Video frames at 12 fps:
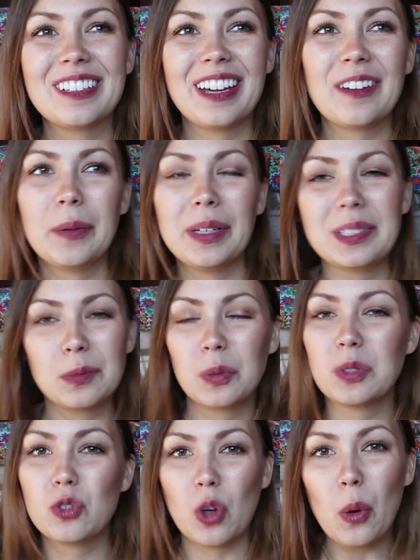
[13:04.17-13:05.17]
like, we'll,
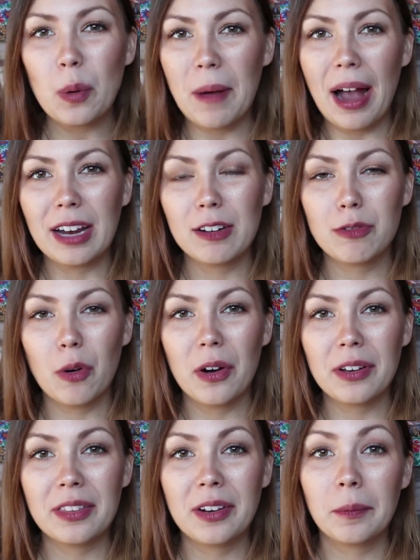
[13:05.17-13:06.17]
we'll joke back and
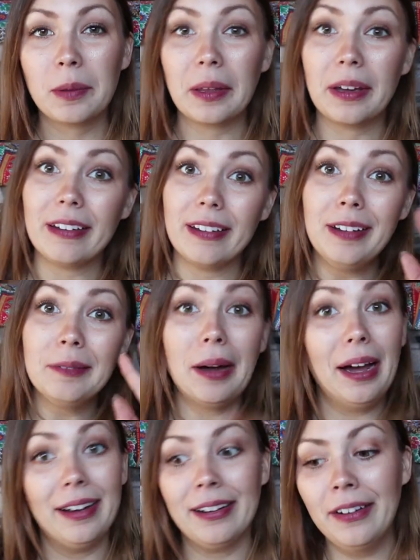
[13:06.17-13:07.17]
forth, and he'll be like, yep,
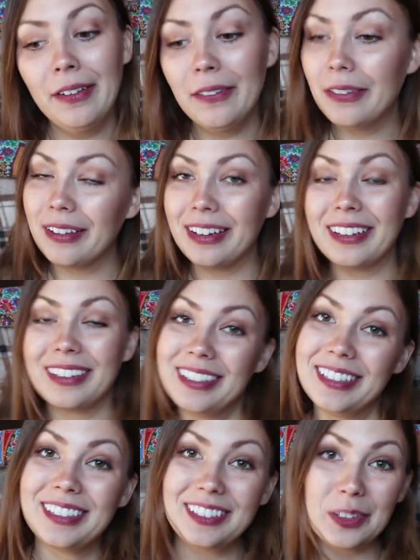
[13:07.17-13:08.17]
I know, like,
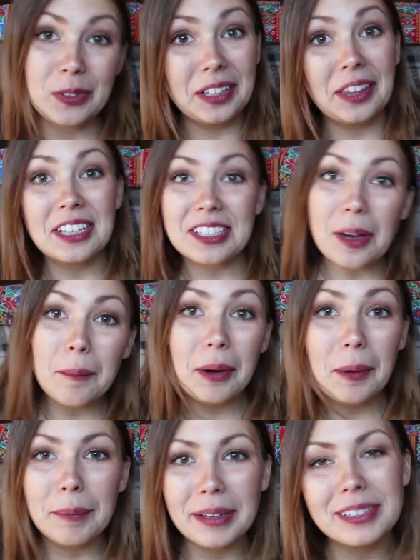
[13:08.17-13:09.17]
you did this on
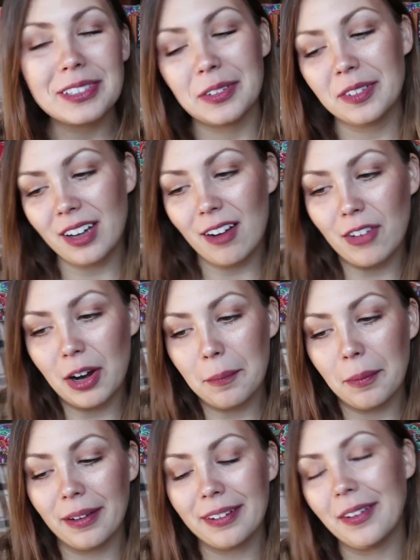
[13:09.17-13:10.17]
purpose, or whatever,
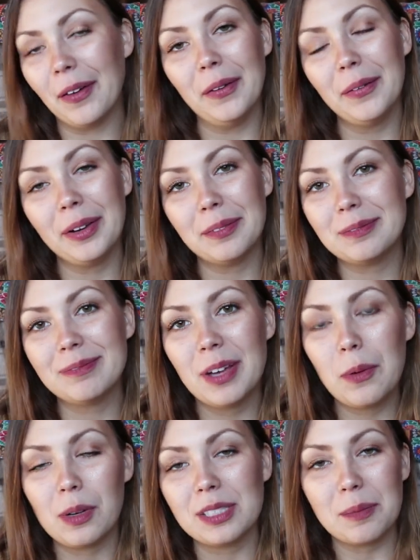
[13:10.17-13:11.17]
but no, it,
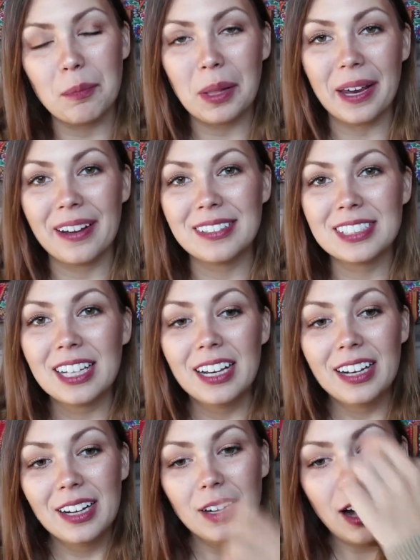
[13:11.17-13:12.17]
it wasn't planned.
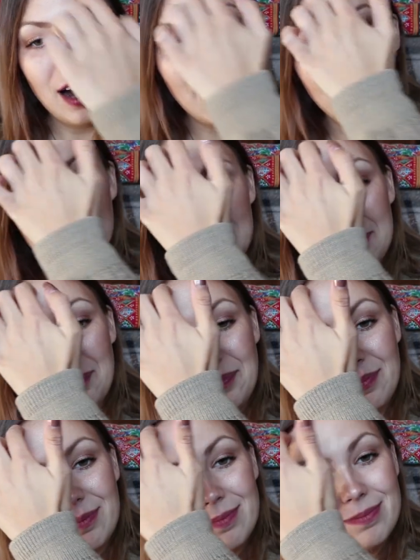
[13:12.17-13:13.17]
Um,
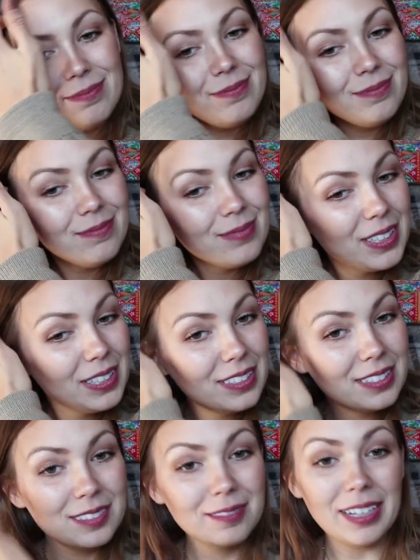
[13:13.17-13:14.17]

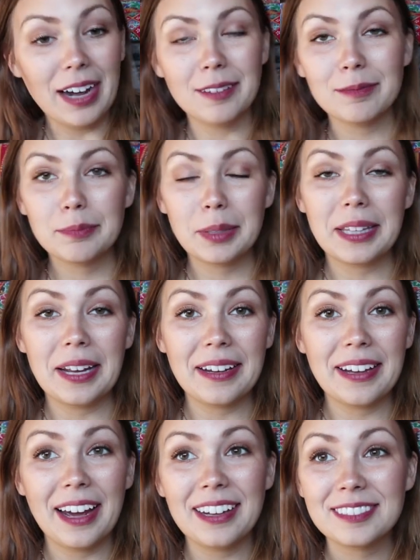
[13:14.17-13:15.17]
yeah, but then
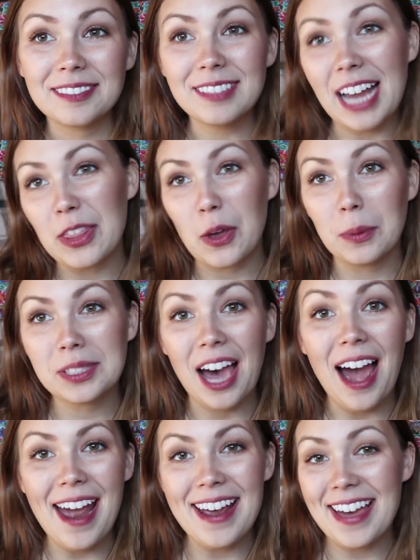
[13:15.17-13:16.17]
again, neither was
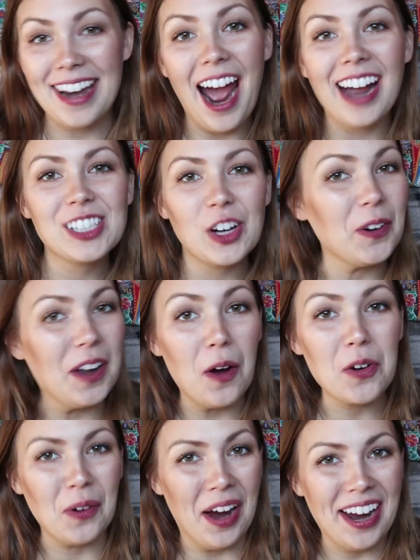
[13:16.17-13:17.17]
I, and I turned
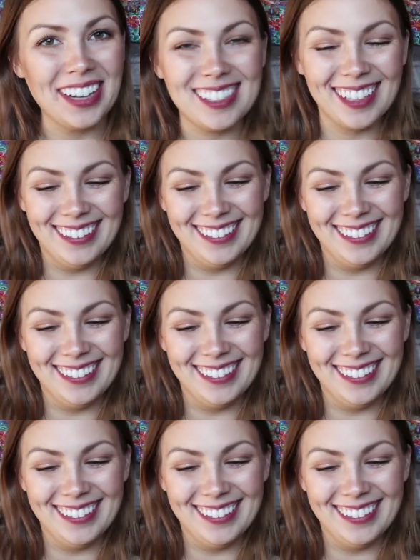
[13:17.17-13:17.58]
out great.